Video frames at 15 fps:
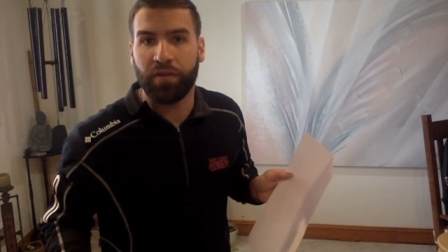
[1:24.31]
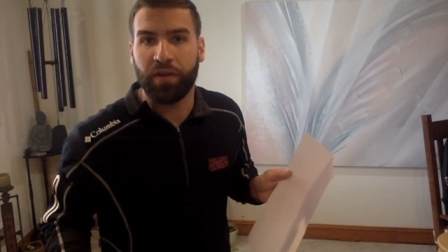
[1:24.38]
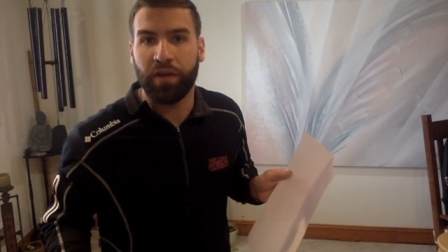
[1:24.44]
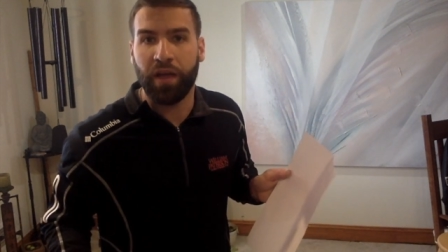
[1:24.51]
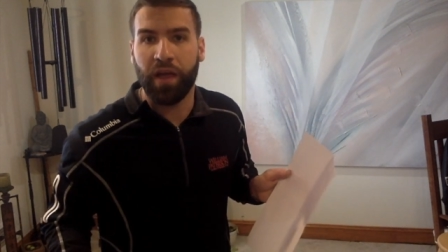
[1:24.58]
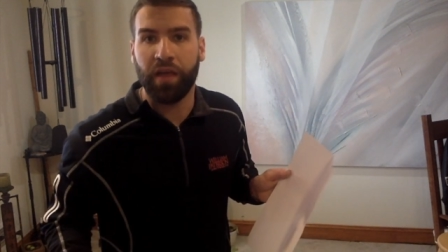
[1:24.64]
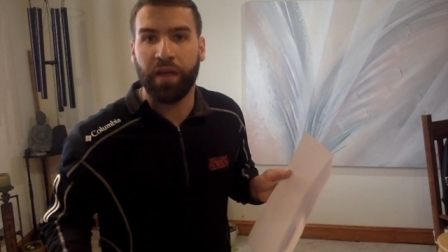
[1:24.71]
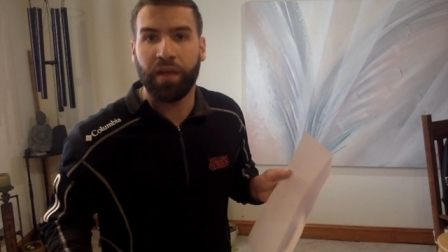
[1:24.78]

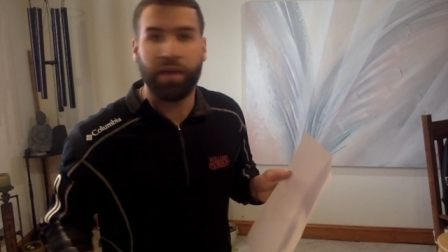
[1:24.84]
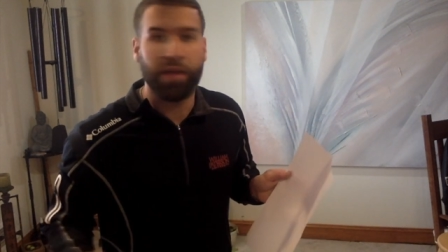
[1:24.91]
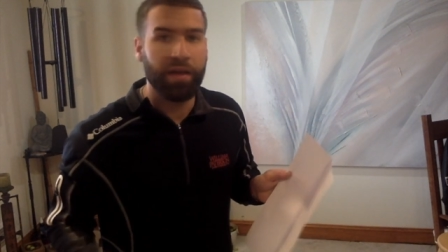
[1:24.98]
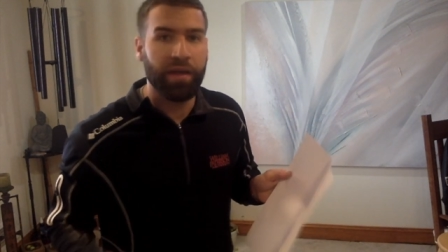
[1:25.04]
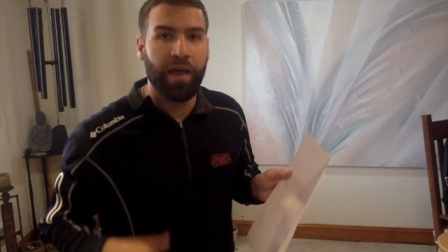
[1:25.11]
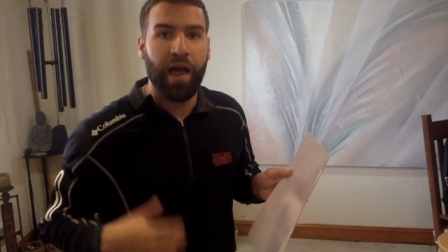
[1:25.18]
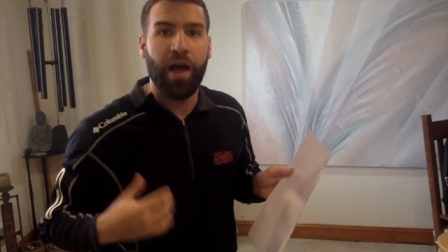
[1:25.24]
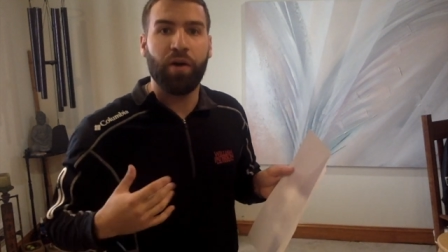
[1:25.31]
Okay?
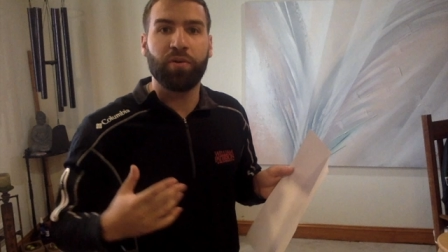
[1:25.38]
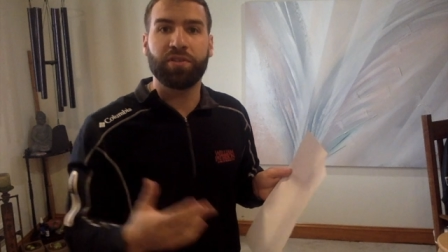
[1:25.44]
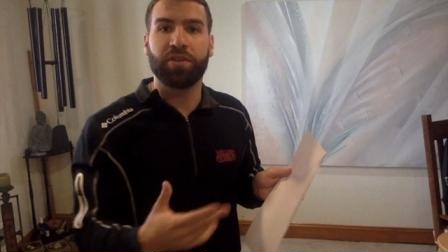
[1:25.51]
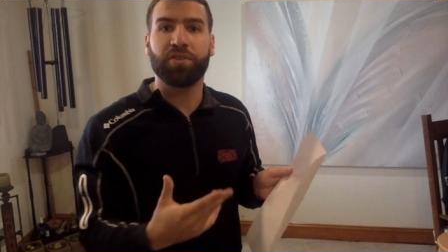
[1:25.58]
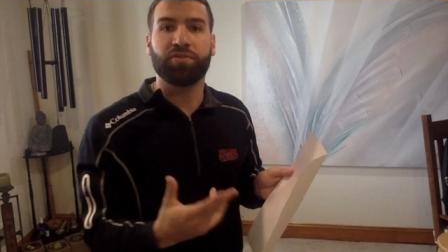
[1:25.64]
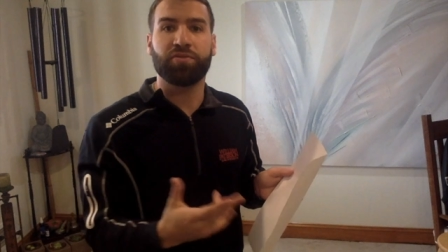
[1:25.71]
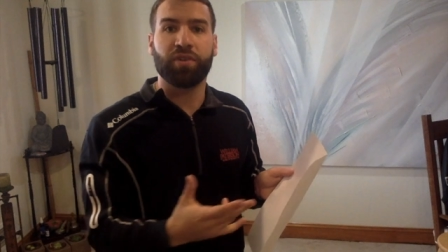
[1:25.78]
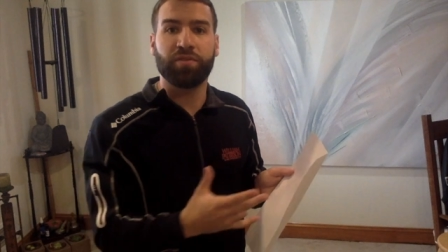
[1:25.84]
How is it a
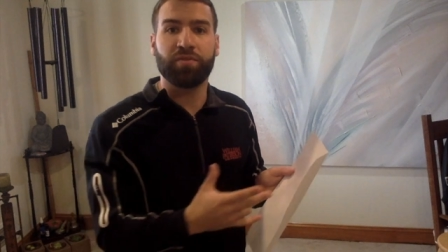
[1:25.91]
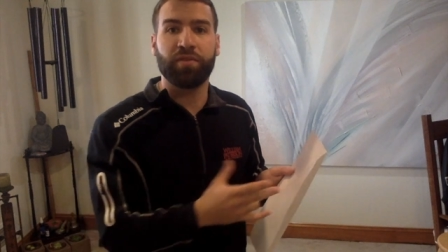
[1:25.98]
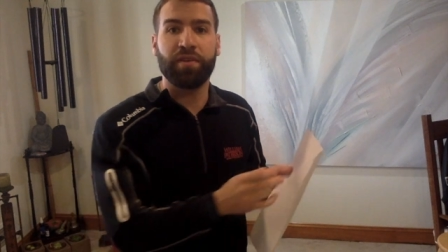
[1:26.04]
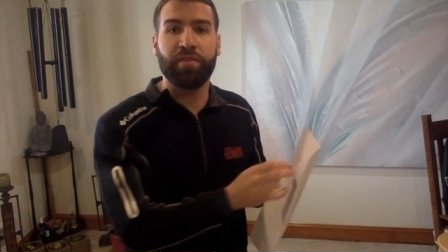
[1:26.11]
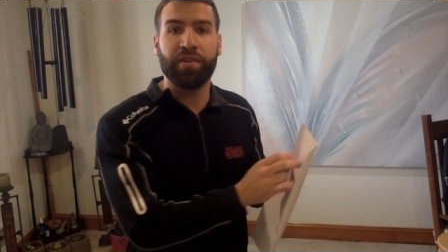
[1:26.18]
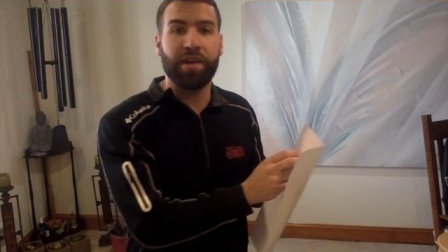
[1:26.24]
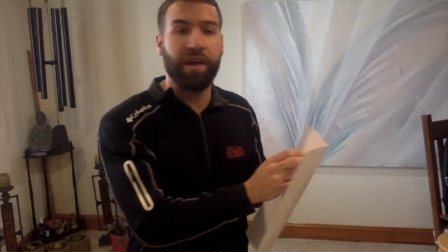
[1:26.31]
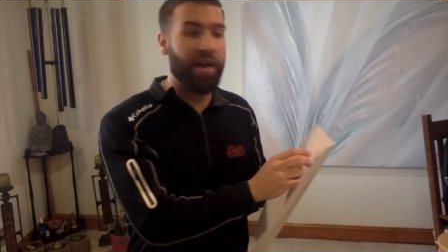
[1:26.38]
stress
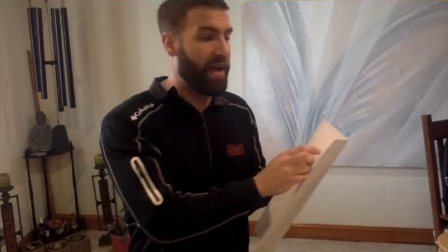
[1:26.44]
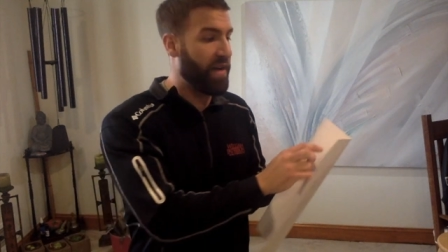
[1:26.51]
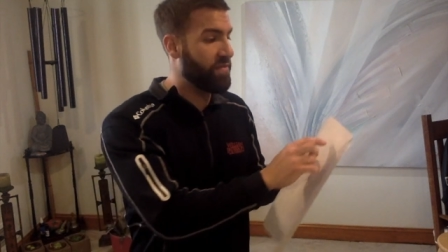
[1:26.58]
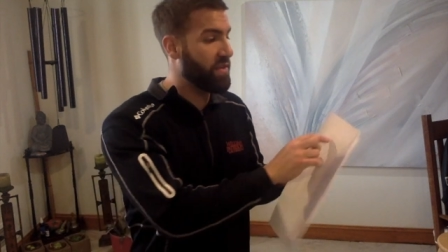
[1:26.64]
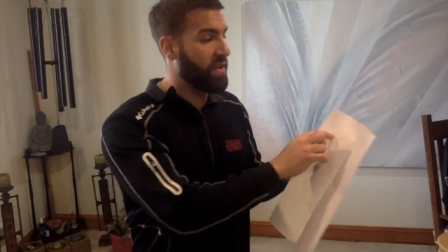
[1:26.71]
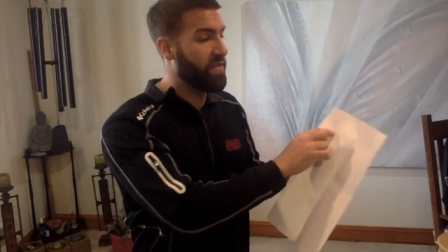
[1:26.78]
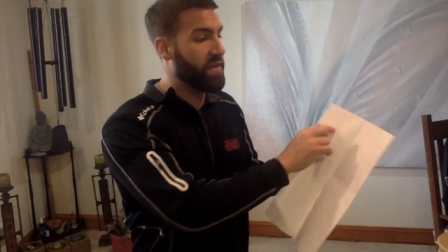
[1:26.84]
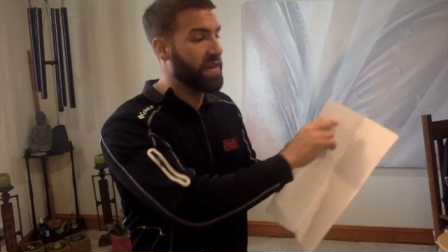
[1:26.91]
reliever? Now I have to
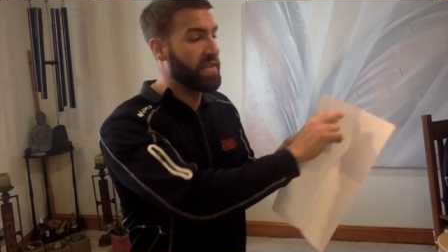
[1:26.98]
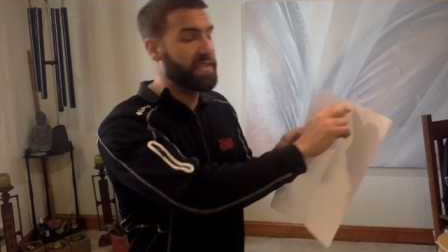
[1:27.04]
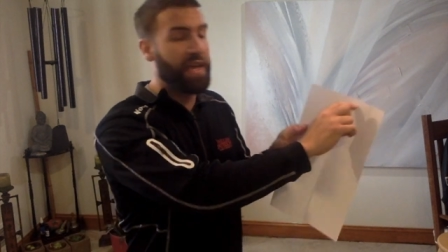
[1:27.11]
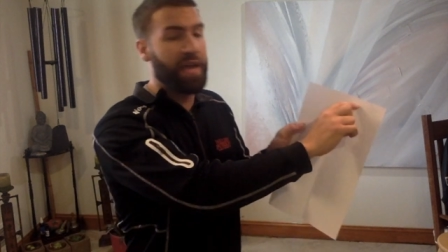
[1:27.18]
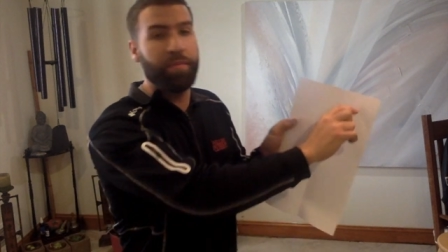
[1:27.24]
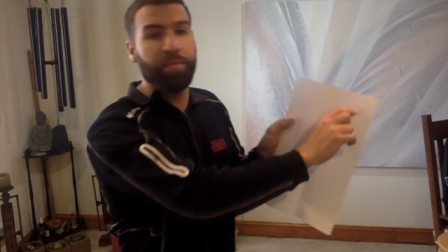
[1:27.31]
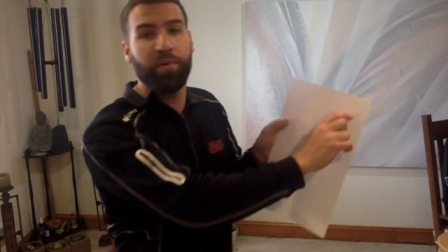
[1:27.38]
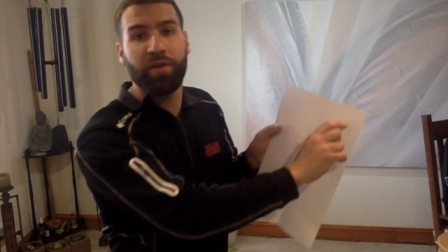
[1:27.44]
give an
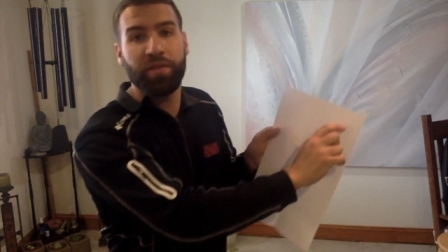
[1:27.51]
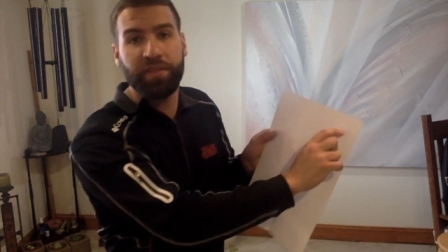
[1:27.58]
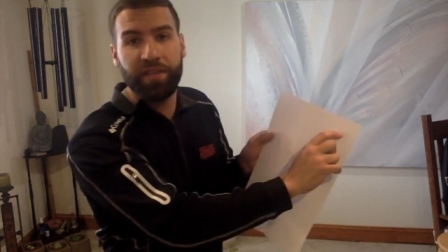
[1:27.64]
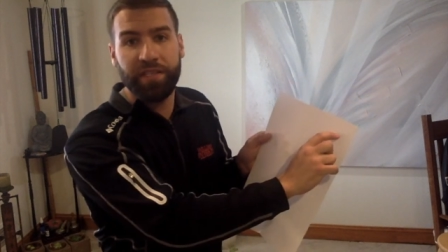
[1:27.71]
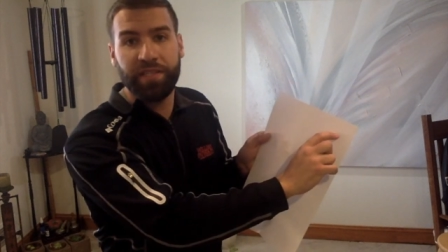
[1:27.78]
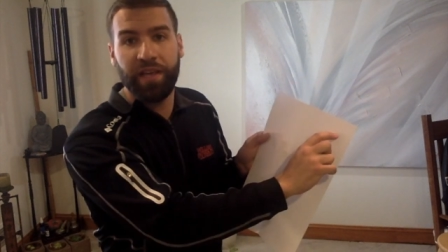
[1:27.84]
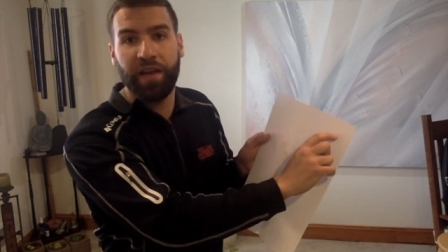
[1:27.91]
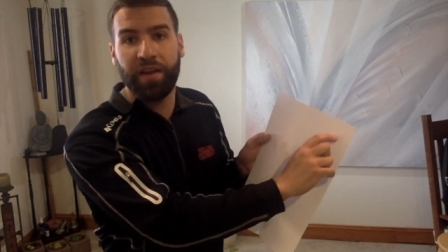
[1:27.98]
example on this
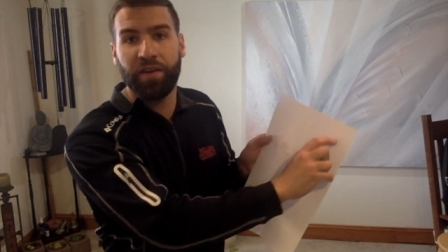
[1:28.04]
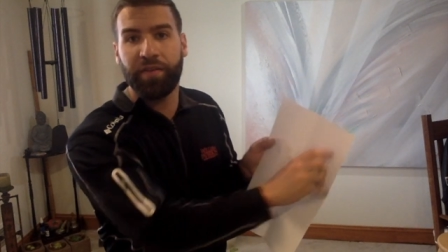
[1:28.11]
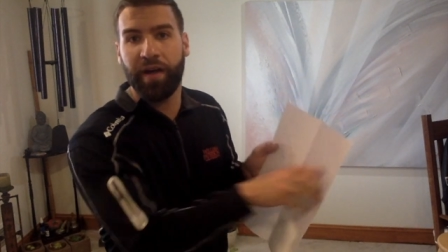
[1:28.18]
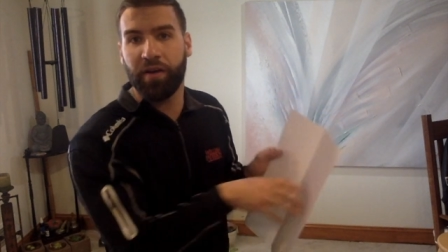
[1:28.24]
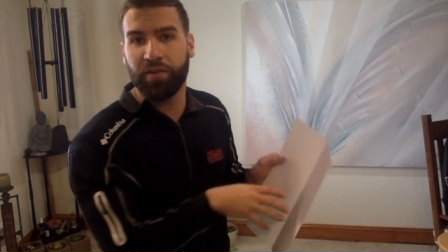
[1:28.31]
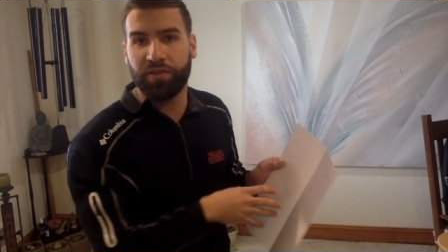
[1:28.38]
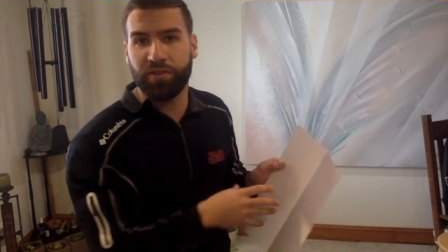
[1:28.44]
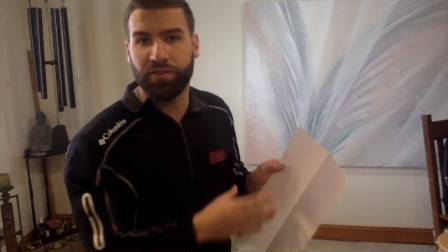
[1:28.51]
side of
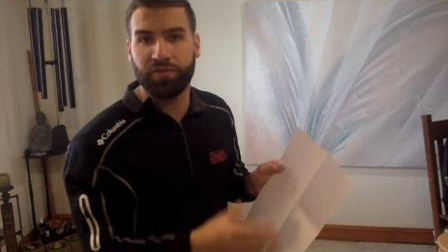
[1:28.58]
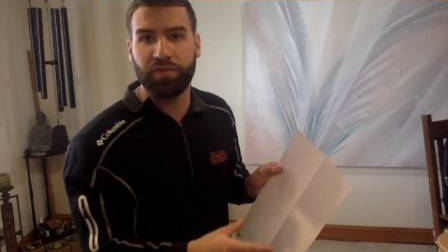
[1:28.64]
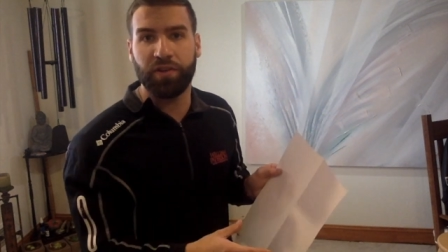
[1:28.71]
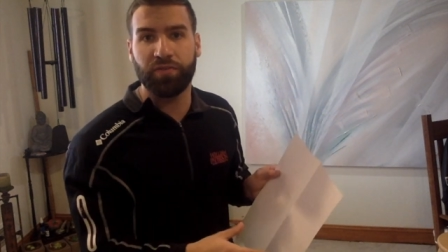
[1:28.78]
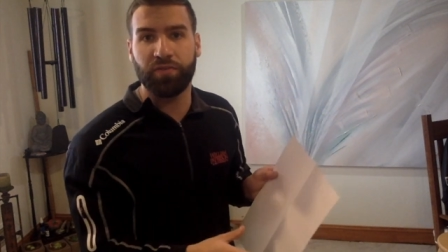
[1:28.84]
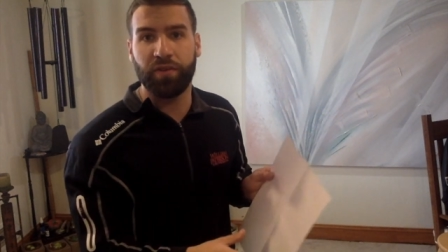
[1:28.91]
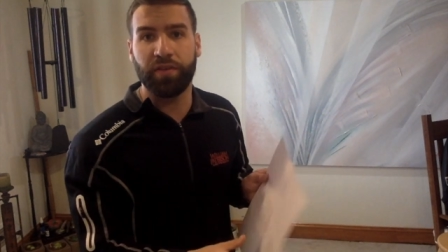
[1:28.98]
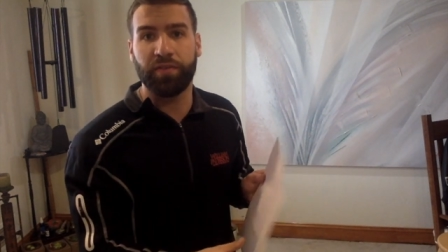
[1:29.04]
how it's a
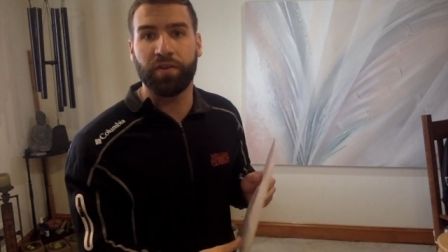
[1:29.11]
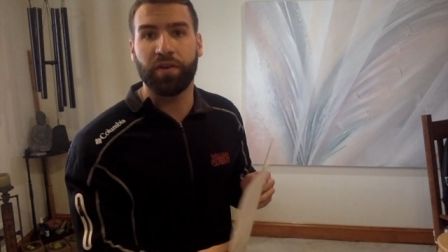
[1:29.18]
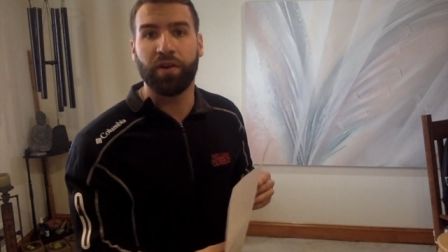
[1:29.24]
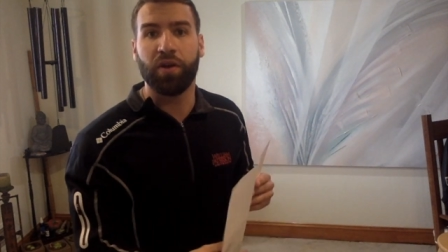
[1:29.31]
stress reliever.